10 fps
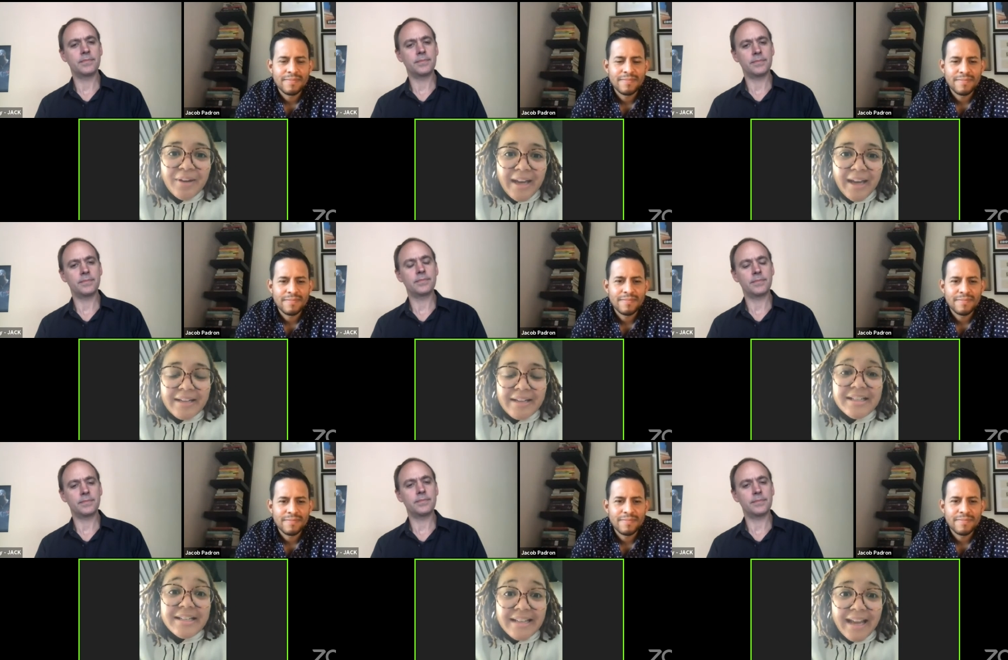Speaker 1: and
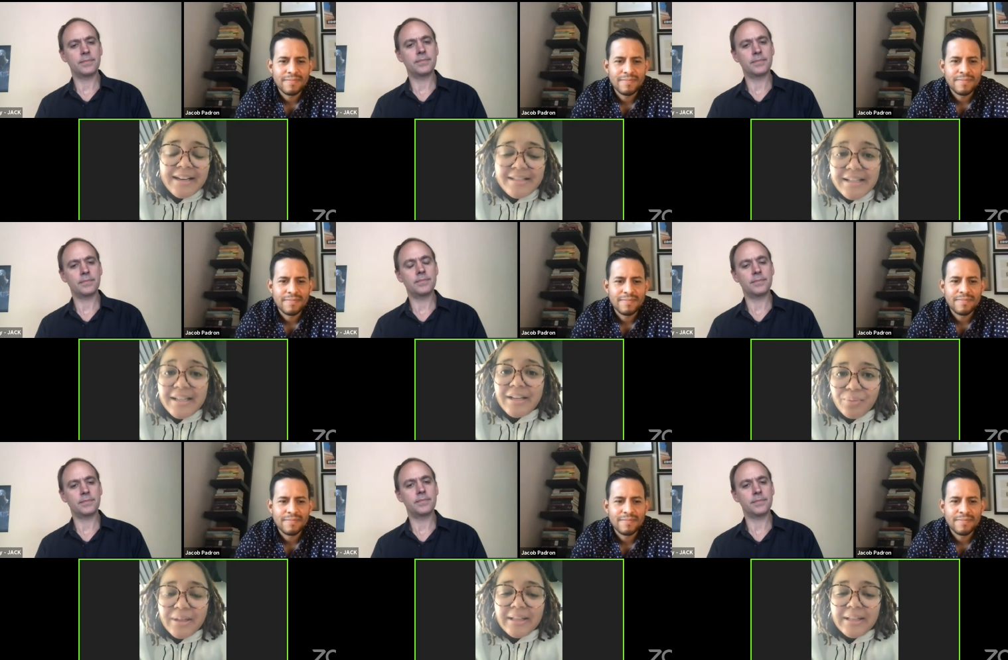connect in a
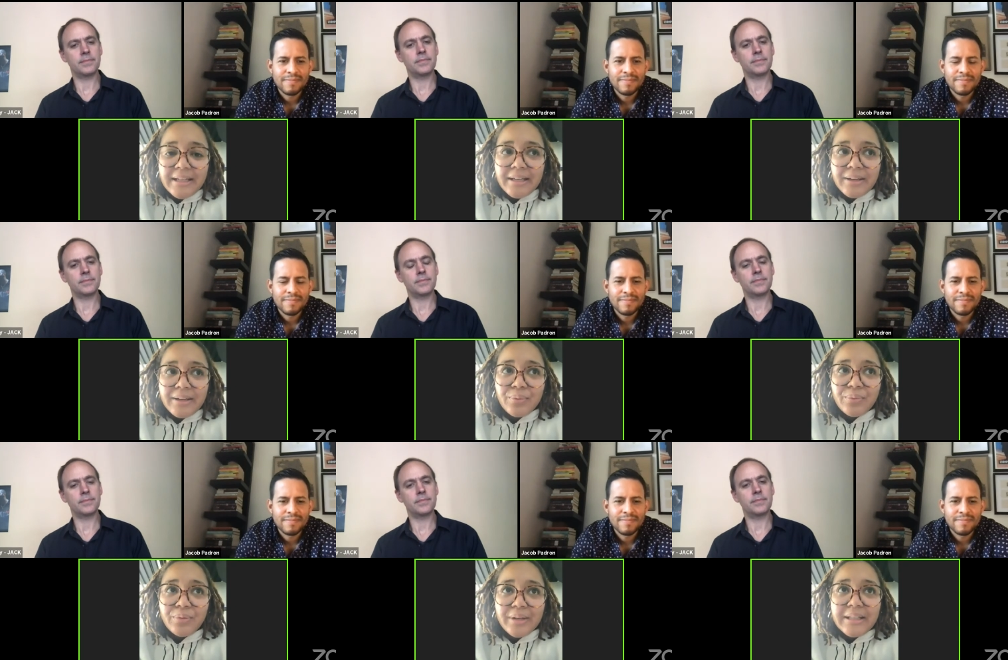really,
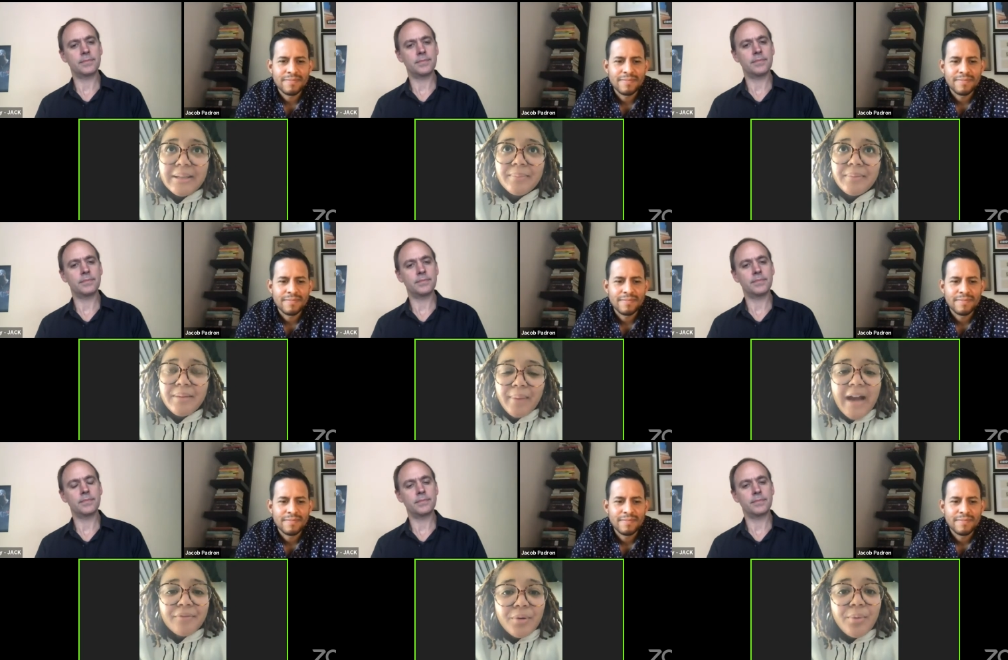really
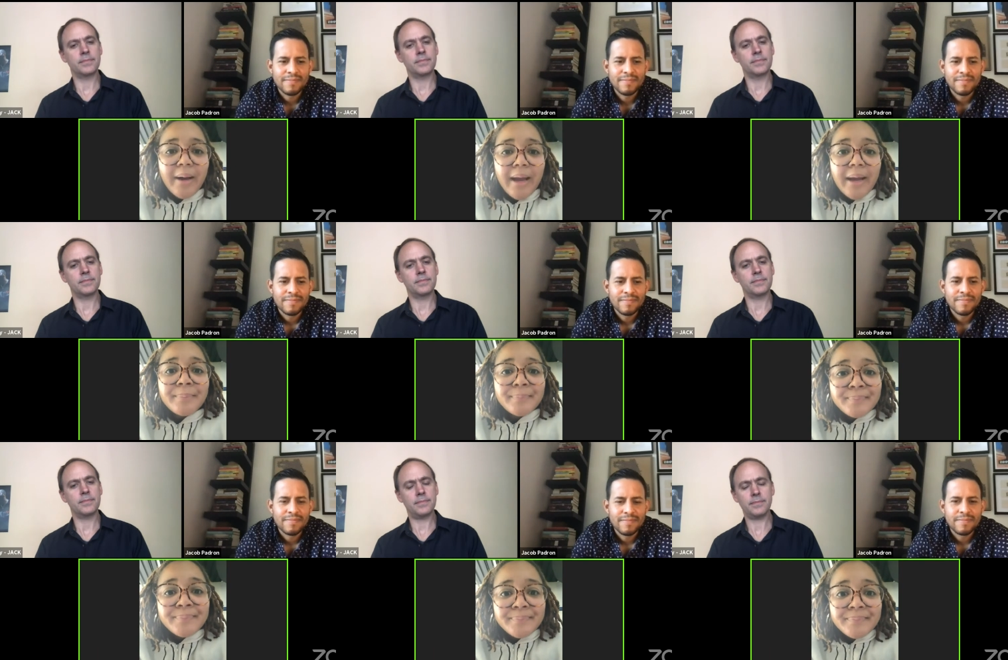impactful way.
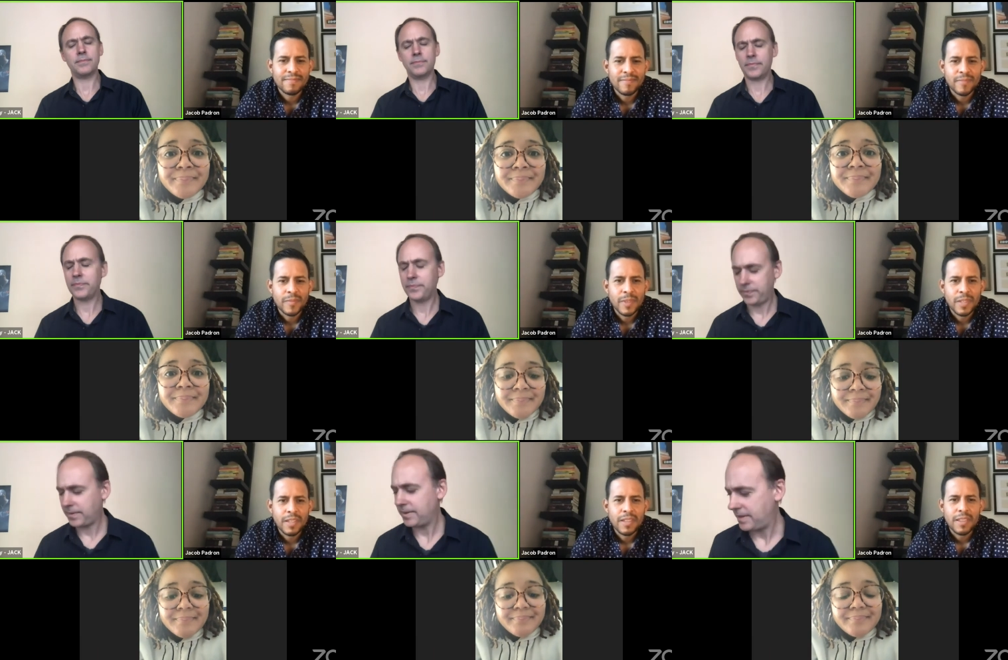Mm.
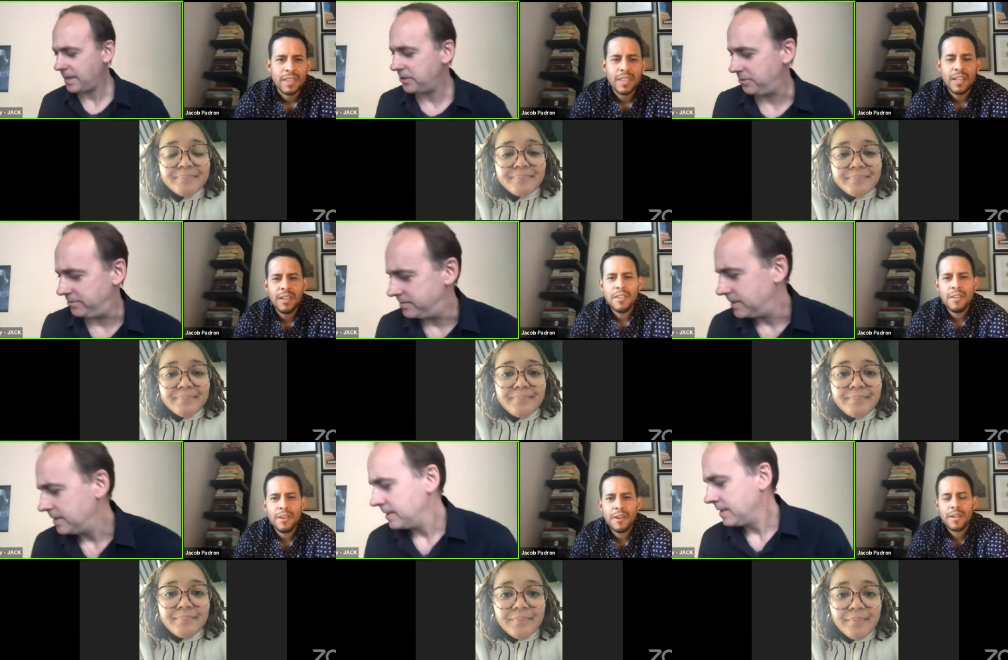
Speaker 2: Thank you.
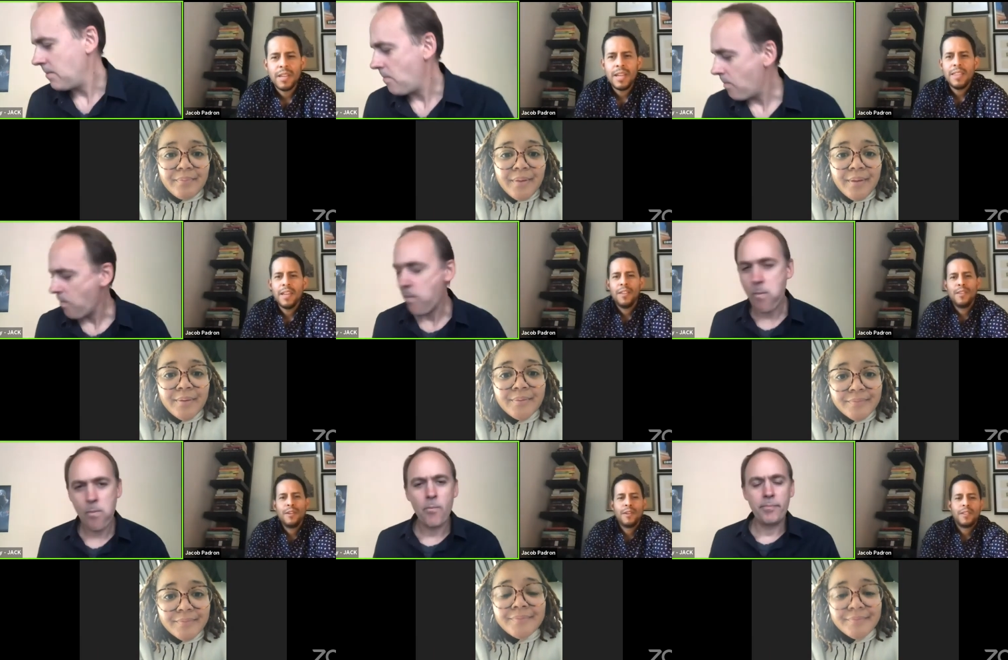
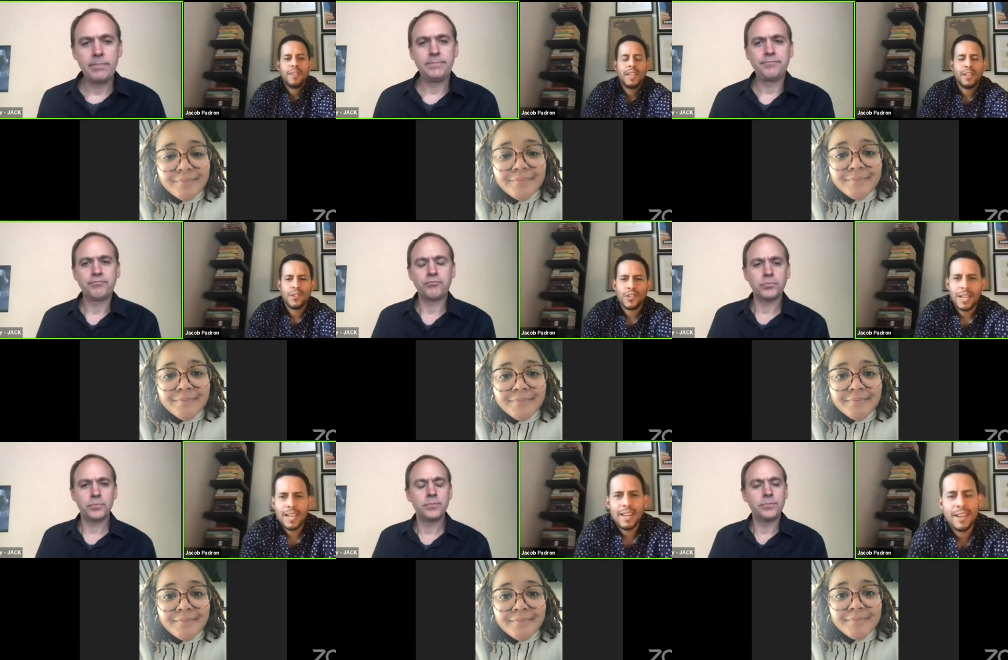Thank you,
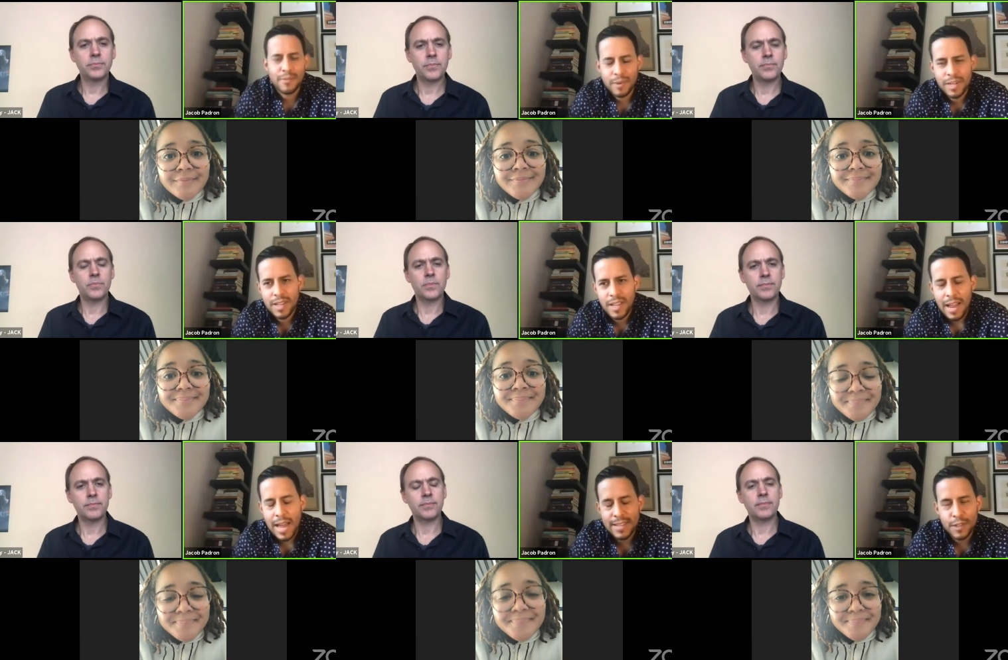Cheyenne.
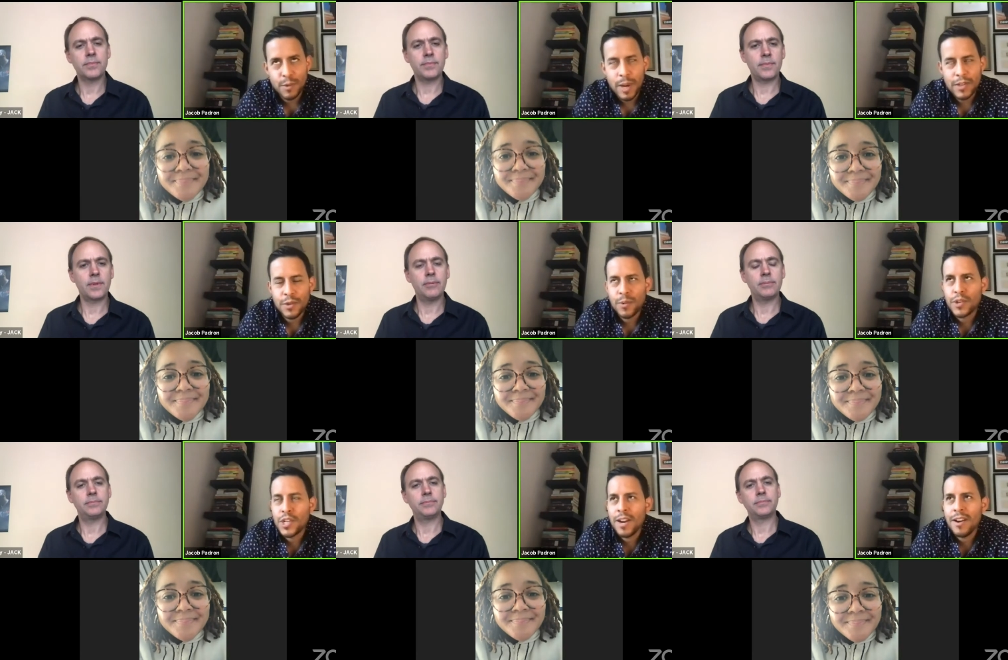As you were
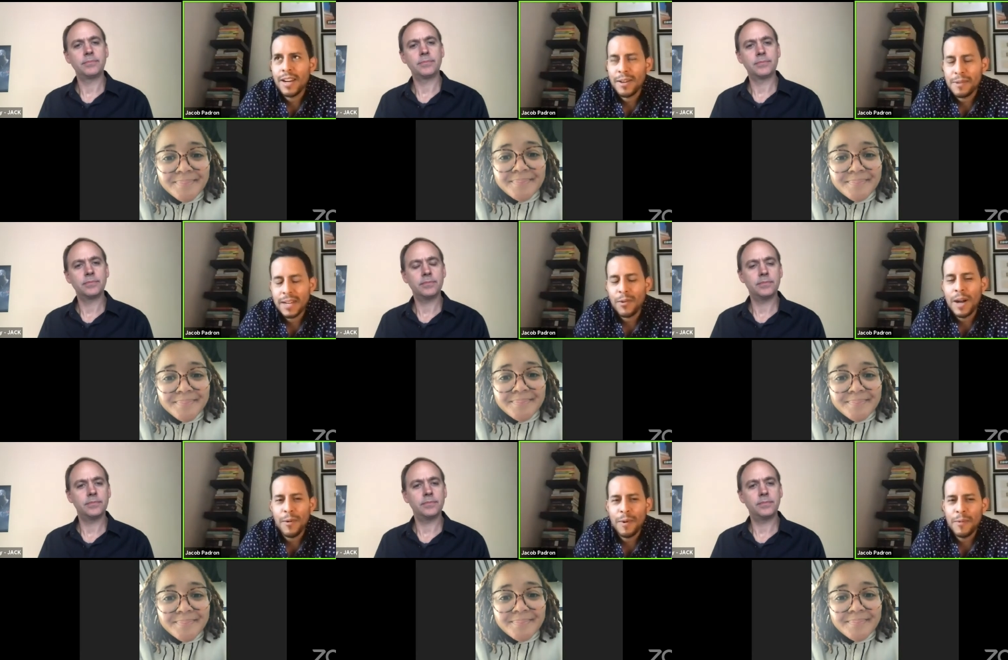sharing, I was like,
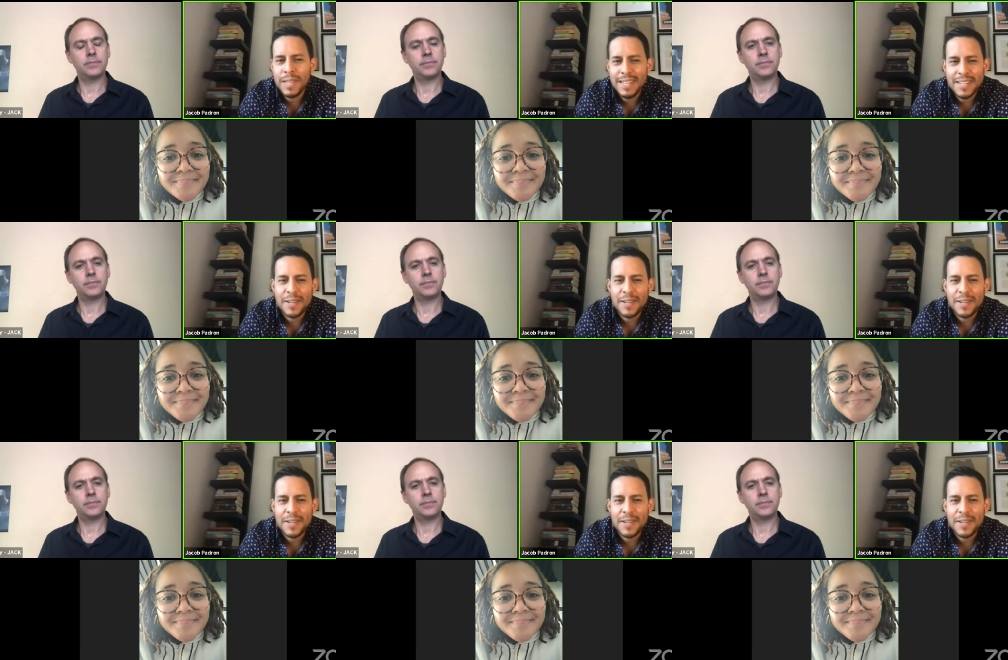wow, we really did a